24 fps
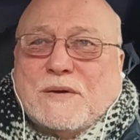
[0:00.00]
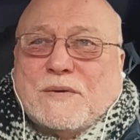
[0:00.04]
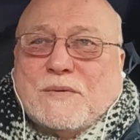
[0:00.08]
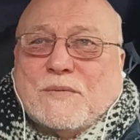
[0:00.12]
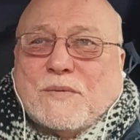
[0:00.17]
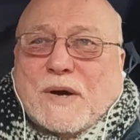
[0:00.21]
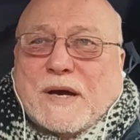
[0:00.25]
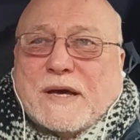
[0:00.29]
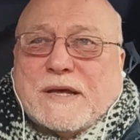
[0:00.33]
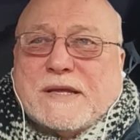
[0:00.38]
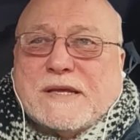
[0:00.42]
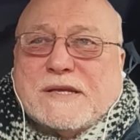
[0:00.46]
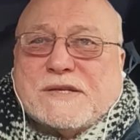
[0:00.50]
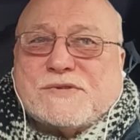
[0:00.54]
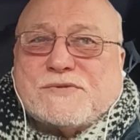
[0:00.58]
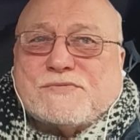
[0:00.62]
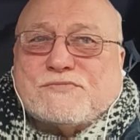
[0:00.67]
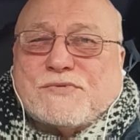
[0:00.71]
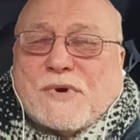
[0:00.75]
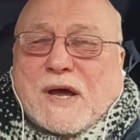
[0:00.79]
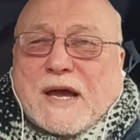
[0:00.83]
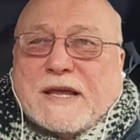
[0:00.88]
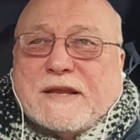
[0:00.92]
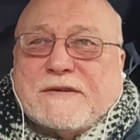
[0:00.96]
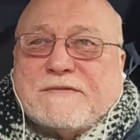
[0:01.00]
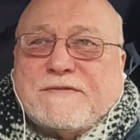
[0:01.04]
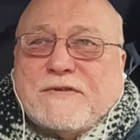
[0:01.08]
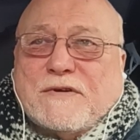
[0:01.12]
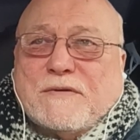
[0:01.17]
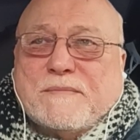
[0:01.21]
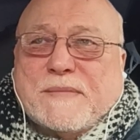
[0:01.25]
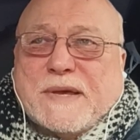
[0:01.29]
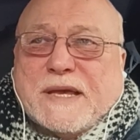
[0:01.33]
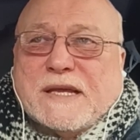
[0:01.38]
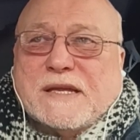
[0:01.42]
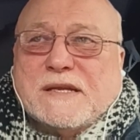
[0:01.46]
what is right
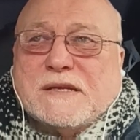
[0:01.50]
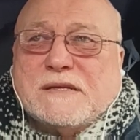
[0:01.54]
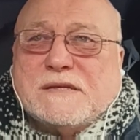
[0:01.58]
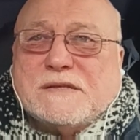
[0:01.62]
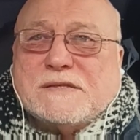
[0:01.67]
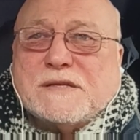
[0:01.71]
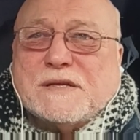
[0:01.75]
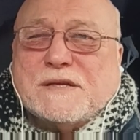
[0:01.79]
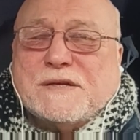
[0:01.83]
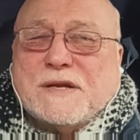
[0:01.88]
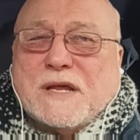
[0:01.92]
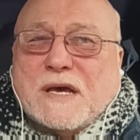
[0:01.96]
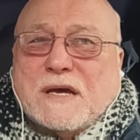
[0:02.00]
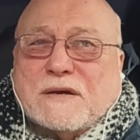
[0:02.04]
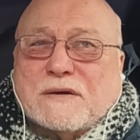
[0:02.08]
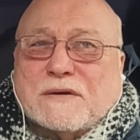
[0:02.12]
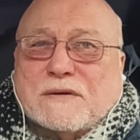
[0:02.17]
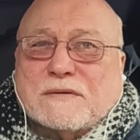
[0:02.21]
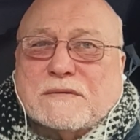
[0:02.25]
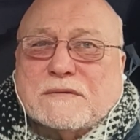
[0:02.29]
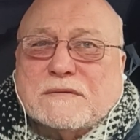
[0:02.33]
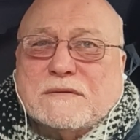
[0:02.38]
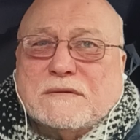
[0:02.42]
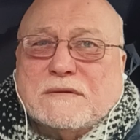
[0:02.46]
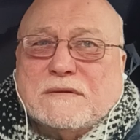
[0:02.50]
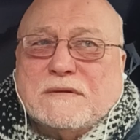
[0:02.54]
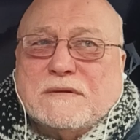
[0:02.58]
for me to know.